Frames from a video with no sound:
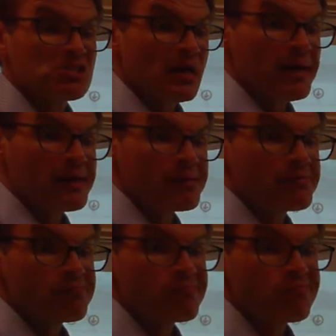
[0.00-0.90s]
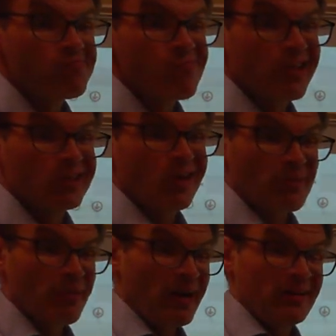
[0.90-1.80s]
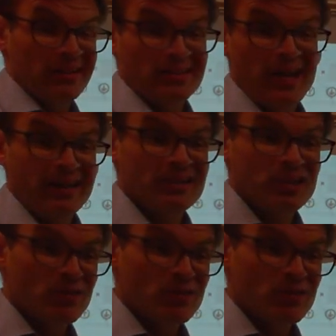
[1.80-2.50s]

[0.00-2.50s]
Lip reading: I talked about like sine x over